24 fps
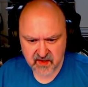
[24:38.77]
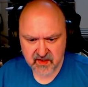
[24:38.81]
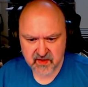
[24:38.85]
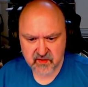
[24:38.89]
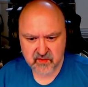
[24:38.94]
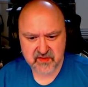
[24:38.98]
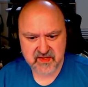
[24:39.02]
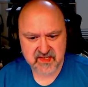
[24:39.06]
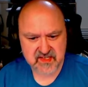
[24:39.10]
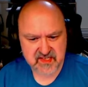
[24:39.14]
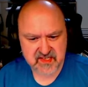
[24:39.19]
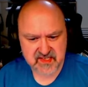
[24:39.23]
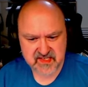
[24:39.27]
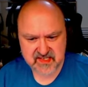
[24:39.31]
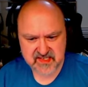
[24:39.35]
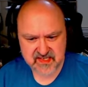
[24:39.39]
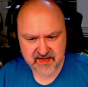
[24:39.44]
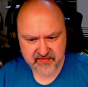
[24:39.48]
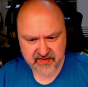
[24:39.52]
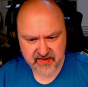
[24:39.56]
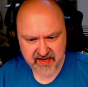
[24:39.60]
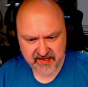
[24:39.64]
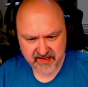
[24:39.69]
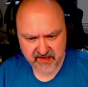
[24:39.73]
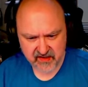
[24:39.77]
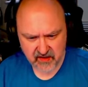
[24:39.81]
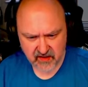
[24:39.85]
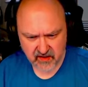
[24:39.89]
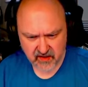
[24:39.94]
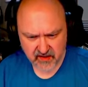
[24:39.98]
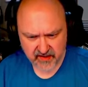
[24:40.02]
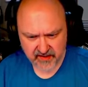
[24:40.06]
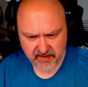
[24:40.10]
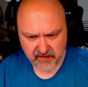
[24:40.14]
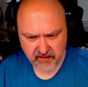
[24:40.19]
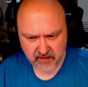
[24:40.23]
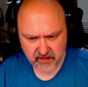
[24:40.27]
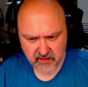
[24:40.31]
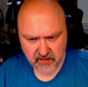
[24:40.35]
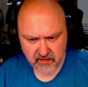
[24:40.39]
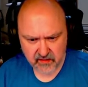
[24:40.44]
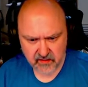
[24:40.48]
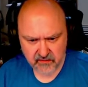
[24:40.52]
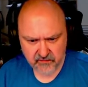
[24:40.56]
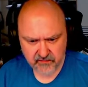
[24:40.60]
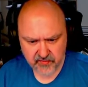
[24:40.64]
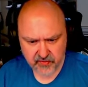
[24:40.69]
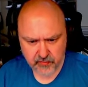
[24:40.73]
Well, this is seven, eight, nine
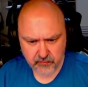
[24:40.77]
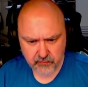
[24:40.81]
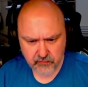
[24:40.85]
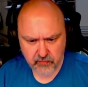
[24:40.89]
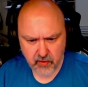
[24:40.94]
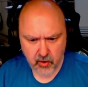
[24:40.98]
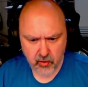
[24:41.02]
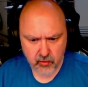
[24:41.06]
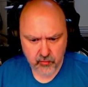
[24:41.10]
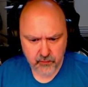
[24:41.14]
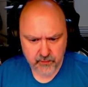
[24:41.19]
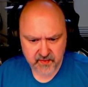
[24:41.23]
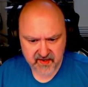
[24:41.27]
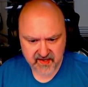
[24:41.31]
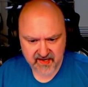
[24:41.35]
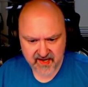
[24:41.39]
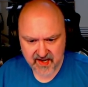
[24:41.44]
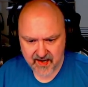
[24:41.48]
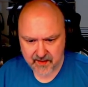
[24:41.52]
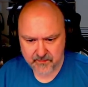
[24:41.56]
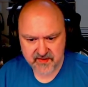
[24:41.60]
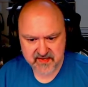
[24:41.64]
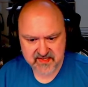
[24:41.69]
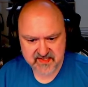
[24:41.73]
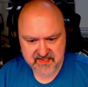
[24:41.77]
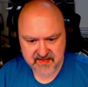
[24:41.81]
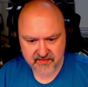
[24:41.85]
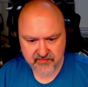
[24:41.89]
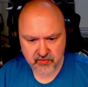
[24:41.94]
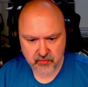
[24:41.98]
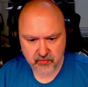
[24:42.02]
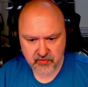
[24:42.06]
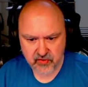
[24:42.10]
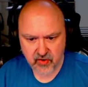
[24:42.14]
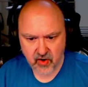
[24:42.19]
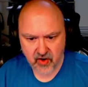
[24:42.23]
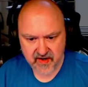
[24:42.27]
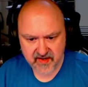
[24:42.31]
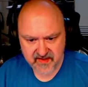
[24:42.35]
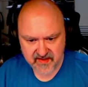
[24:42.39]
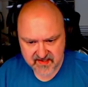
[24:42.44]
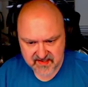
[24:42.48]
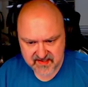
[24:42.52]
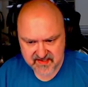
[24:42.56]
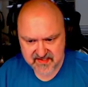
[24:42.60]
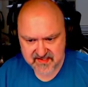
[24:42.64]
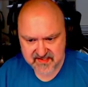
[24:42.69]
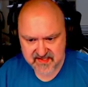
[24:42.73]
for the row, but it can't be seven or nine.
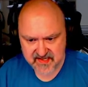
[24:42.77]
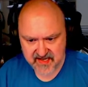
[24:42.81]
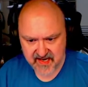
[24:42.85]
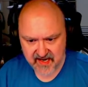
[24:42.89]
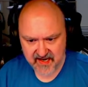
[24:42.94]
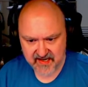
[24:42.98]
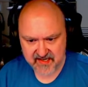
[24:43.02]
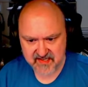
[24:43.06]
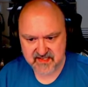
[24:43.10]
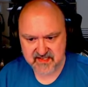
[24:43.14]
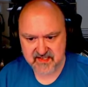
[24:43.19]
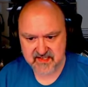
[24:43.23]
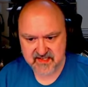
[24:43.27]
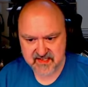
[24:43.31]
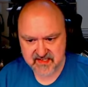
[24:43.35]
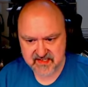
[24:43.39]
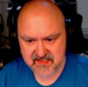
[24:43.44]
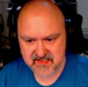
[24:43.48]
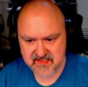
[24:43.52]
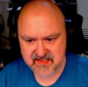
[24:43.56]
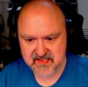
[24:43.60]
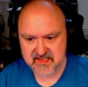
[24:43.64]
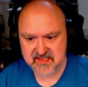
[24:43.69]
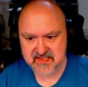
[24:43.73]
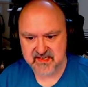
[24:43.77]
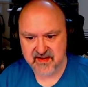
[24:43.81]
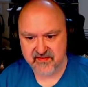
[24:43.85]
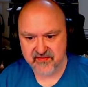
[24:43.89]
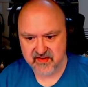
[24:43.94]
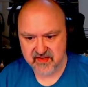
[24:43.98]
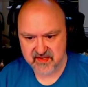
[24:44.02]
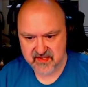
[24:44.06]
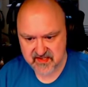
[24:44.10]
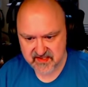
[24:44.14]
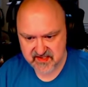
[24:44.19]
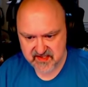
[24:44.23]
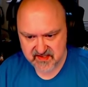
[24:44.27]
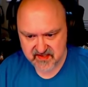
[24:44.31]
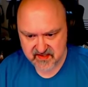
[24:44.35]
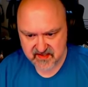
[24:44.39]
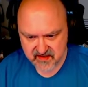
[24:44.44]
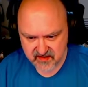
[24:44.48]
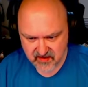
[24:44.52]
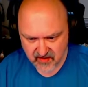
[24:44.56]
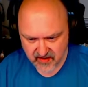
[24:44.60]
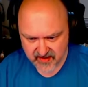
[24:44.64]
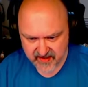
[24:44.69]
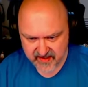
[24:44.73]
This is the eight, this is the seven, this is the
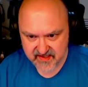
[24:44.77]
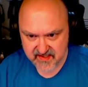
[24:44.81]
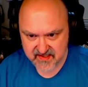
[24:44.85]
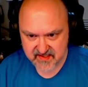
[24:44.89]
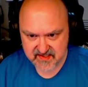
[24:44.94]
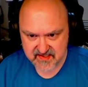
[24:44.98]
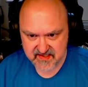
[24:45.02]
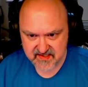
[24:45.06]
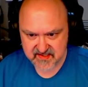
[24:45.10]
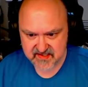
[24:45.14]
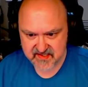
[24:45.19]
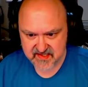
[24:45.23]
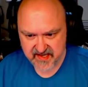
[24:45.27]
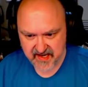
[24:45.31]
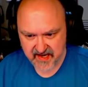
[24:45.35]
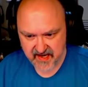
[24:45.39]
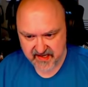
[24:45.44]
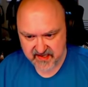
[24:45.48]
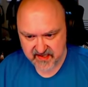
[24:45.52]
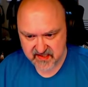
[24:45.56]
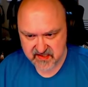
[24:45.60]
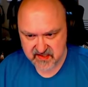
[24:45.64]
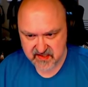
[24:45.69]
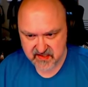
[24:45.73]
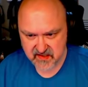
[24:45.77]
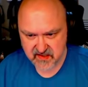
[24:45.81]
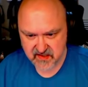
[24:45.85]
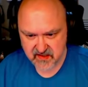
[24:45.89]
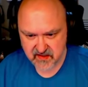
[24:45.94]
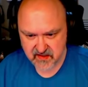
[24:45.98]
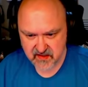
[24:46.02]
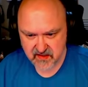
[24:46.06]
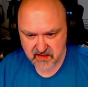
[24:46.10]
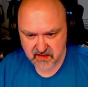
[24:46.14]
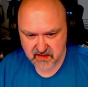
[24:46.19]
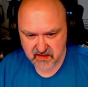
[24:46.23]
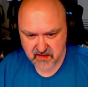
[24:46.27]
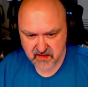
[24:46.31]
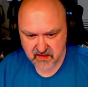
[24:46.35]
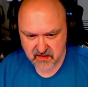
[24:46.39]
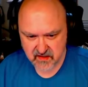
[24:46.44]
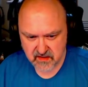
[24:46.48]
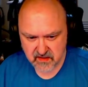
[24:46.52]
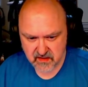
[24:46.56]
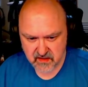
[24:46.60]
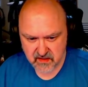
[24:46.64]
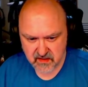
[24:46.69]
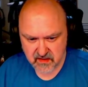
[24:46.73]
nine, this is the eight.
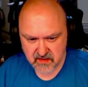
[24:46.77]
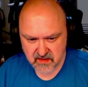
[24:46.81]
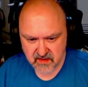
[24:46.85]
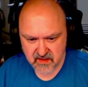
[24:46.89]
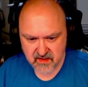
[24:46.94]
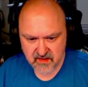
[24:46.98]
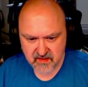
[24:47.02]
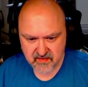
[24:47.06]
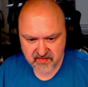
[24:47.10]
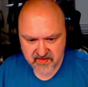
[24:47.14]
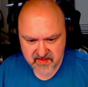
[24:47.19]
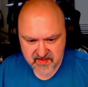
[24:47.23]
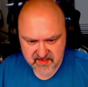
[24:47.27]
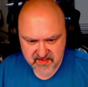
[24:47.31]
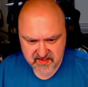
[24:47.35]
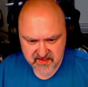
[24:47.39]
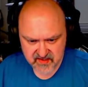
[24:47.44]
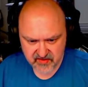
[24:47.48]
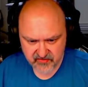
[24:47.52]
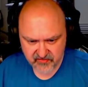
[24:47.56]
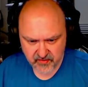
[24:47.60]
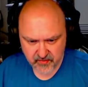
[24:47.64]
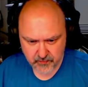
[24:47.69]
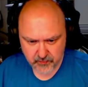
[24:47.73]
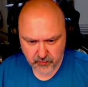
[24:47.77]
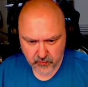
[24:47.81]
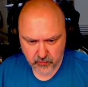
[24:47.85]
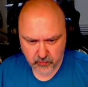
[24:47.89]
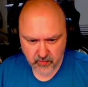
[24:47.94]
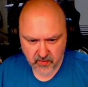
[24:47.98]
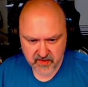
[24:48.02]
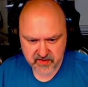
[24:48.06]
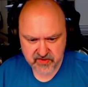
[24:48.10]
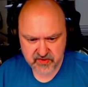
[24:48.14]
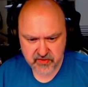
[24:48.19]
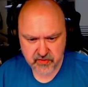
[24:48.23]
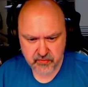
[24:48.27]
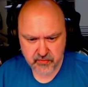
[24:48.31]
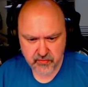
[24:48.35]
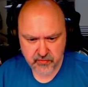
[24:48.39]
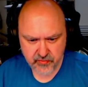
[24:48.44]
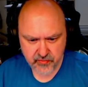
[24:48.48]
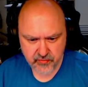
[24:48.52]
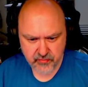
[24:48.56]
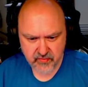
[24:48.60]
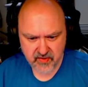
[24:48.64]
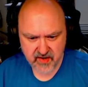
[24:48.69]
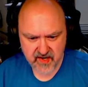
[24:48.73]
This is a triple. One, two,
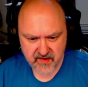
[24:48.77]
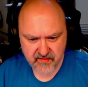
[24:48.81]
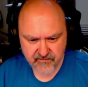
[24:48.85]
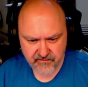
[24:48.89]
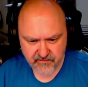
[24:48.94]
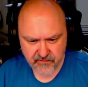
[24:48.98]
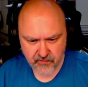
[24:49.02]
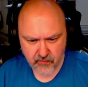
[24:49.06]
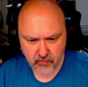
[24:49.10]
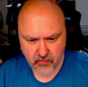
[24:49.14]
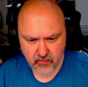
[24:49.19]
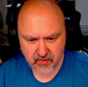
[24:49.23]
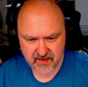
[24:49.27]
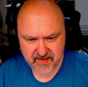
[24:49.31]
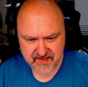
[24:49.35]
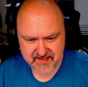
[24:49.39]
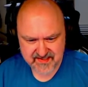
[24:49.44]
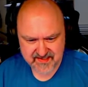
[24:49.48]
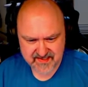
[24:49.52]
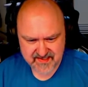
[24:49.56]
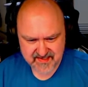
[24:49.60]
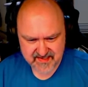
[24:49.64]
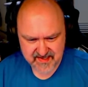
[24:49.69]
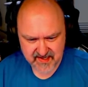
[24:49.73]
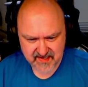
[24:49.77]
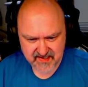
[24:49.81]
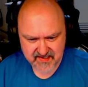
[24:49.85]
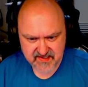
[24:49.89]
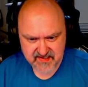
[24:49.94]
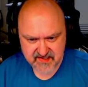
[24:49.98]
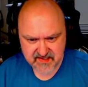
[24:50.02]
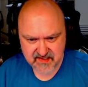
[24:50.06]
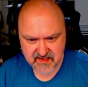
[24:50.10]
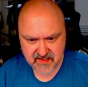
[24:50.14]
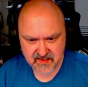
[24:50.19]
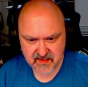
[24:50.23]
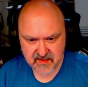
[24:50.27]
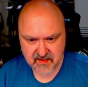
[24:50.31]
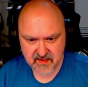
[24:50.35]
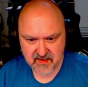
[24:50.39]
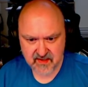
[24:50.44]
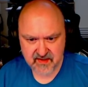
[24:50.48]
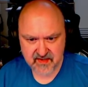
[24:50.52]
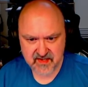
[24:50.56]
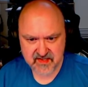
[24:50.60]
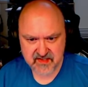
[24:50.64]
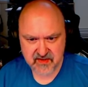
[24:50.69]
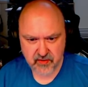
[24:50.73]
three, four, and six.
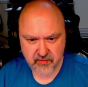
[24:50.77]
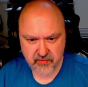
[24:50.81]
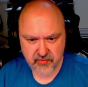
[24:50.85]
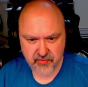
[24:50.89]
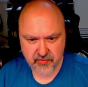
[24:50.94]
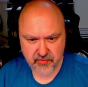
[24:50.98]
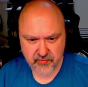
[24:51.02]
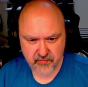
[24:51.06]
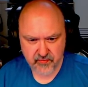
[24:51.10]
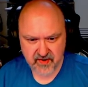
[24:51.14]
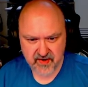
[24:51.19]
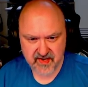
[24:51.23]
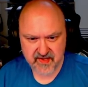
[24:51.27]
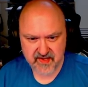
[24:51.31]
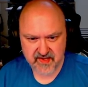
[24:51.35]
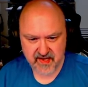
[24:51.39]
There's no three